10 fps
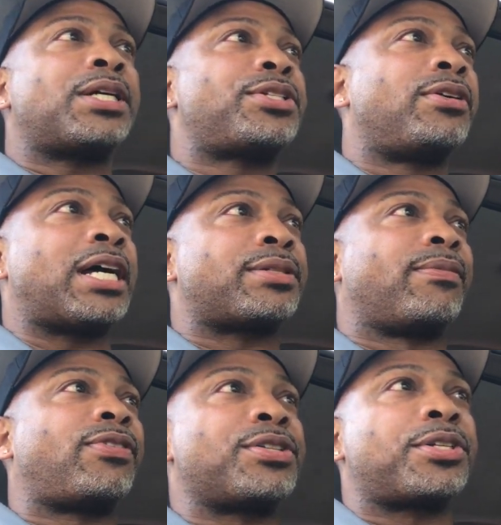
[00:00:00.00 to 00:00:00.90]
I still got
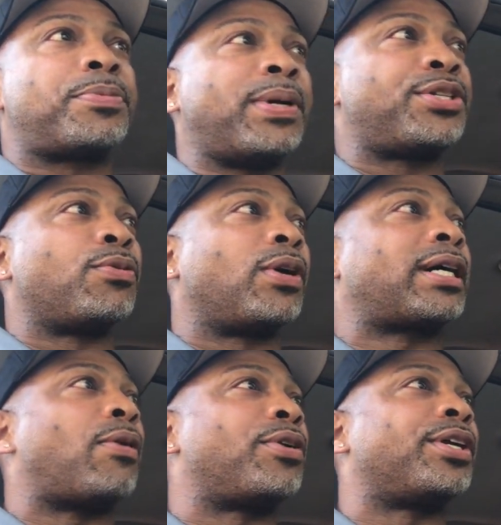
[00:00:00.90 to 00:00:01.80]
some front suspension
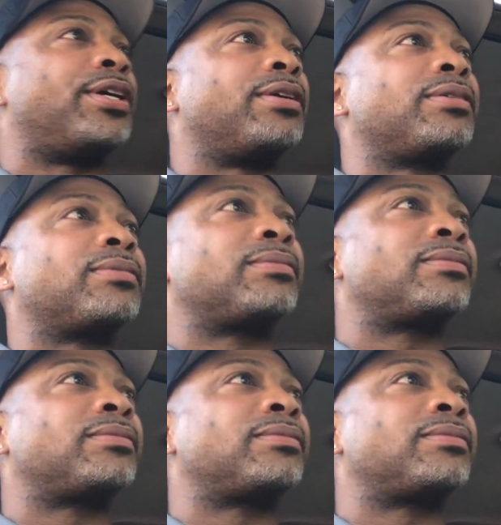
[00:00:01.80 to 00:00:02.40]
work I want to do.